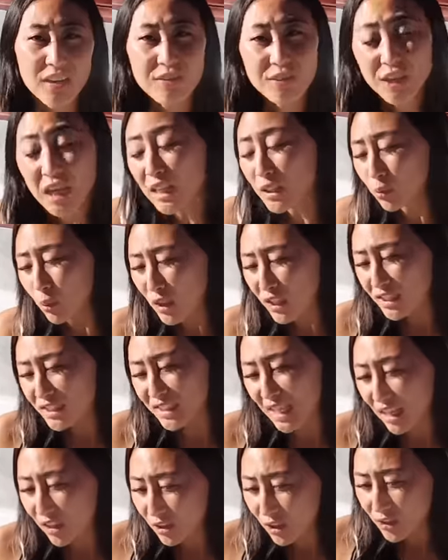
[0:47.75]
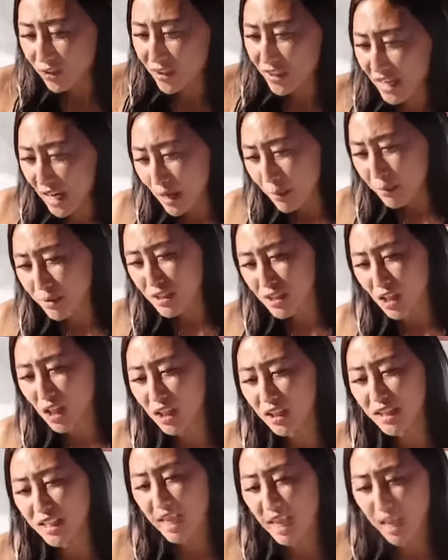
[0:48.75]
If you guys wanna download the app, it's
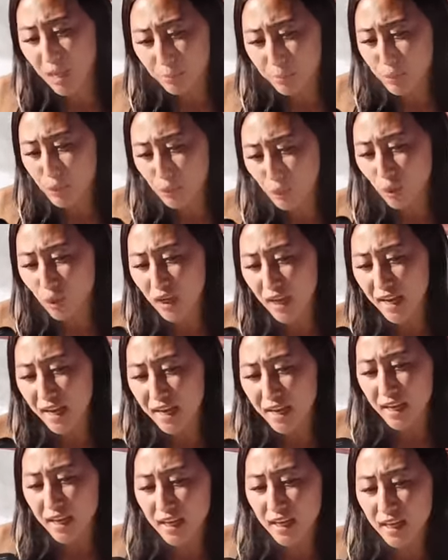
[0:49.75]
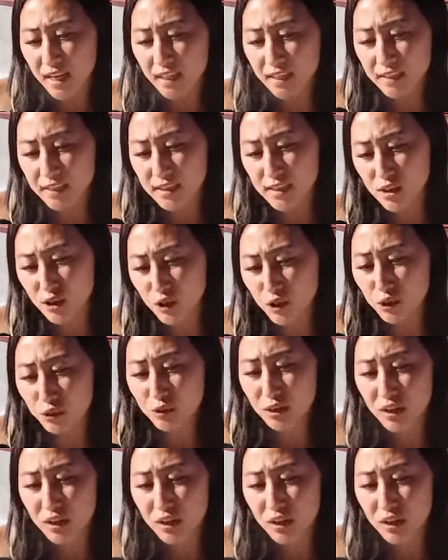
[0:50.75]
on the App Store and you